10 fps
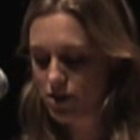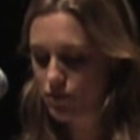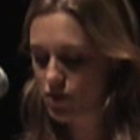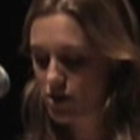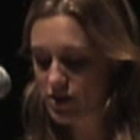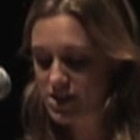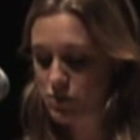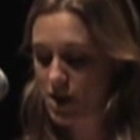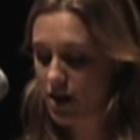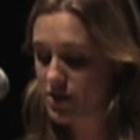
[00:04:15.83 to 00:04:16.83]
Furious,
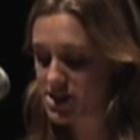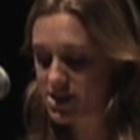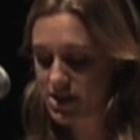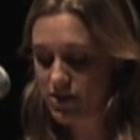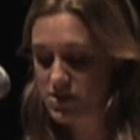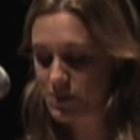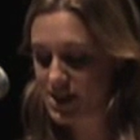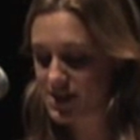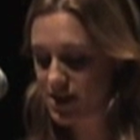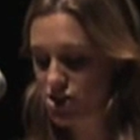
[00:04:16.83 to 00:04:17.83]
we hurried to the nearest
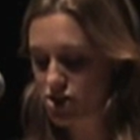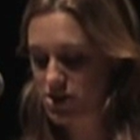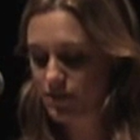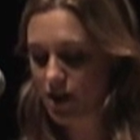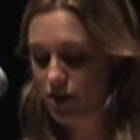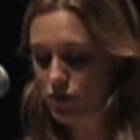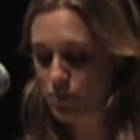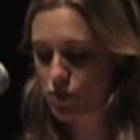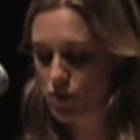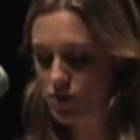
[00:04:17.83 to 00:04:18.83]
police station to file a
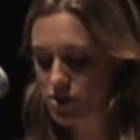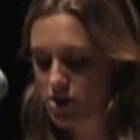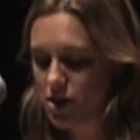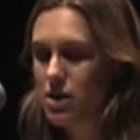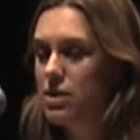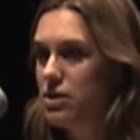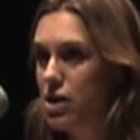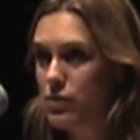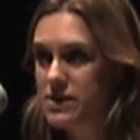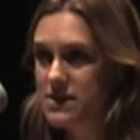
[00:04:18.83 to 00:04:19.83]
report.
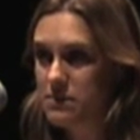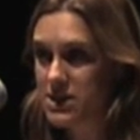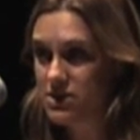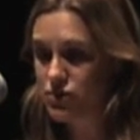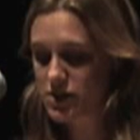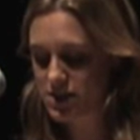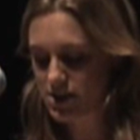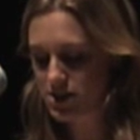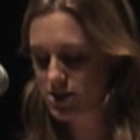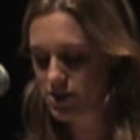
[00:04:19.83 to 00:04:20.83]
No one seemed interested.